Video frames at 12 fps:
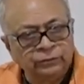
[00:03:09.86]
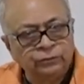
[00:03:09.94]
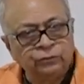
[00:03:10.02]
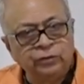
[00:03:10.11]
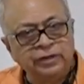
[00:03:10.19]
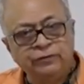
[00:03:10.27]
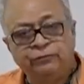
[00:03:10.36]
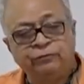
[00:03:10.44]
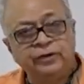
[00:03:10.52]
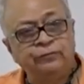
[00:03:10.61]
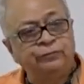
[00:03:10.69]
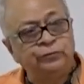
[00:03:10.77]
So
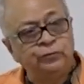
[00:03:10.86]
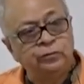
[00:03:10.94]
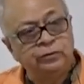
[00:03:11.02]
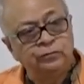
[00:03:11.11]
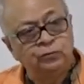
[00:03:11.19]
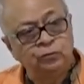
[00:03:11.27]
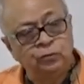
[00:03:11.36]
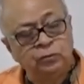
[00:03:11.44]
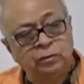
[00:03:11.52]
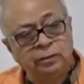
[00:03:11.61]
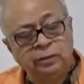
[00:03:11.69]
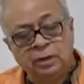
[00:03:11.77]
if
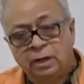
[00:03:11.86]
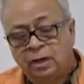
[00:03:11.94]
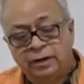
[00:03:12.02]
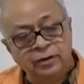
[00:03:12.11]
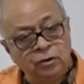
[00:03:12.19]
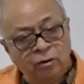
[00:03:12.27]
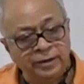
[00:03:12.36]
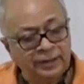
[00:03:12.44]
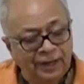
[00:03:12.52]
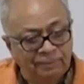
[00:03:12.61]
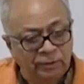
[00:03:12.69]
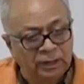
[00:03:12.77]
you are not
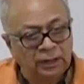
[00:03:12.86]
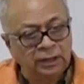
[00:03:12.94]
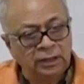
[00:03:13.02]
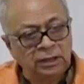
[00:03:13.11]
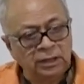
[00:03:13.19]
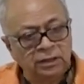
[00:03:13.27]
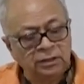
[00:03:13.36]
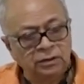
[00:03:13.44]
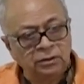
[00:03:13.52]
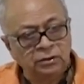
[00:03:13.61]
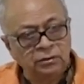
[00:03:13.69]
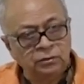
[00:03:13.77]
able
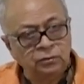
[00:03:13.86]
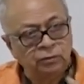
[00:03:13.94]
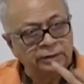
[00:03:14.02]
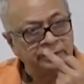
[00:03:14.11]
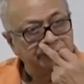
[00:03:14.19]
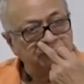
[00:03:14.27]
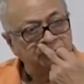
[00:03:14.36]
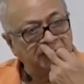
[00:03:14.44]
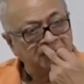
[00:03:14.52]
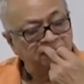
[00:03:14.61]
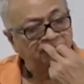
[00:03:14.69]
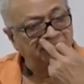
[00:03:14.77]
to
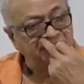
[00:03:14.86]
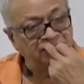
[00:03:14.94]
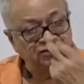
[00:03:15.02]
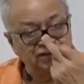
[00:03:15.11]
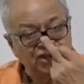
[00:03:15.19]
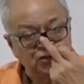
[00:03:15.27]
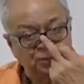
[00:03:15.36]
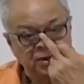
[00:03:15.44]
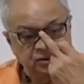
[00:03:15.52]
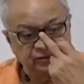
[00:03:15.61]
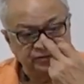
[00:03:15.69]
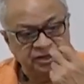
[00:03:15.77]
understand various
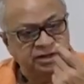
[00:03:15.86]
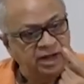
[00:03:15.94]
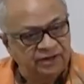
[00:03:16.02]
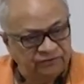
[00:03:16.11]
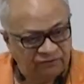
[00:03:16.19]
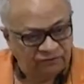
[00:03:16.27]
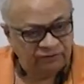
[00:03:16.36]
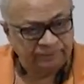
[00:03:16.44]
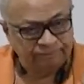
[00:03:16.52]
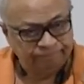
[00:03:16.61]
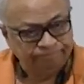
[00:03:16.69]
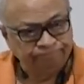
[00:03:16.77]
aspects of the caste
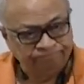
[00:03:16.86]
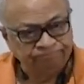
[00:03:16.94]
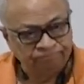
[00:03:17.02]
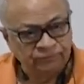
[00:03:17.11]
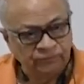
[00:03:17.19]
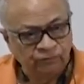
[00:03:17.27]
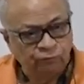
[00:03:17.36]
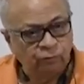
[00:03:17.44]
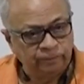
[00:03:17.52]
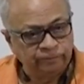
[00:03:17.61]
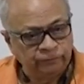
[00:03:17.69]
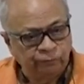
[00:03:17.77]
system,
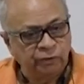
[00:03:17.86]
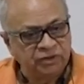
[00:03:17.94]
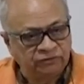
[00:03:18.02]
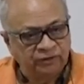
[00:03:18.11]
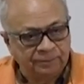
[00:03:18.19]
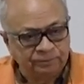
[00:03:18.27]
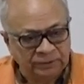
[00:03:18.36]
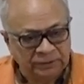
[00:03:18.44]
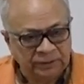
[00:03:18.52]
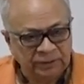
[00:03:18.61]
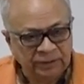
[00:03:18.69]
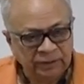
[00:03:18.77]
for example,
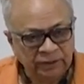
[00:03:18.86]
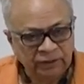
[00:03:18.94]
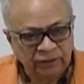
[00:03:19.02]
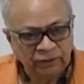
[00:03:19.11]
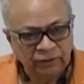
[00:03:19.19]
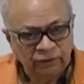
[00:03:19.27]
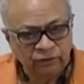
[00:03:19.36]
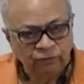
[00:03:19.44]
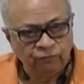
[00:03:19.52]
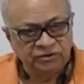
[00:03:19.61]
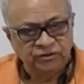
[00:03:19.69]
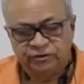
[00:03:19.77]

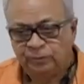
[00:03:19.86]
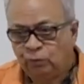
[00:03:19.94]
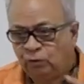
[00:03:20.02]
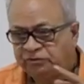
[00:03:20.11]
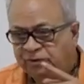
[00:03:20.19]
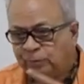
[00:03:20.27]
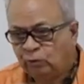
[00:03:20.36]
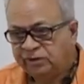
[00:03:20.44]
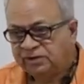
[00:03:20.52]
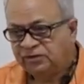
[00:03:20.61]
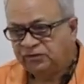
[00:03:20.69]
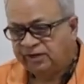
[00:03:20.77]
which is the most
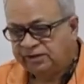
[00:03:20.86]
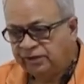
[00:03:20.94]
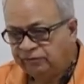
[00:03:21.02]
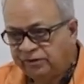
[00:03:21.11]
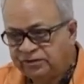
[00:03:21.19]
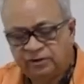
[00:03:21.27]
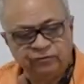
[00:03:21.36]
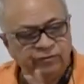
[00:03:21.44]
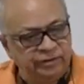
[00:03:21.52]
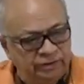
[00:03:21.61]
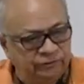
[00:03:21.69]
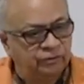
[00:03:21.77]
important salient feature of
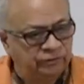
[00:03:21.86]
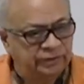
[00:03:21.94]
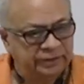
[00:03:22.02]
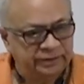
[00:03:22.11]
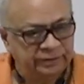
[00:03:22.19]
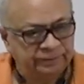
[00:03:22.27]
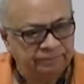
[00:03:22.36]
Indian society.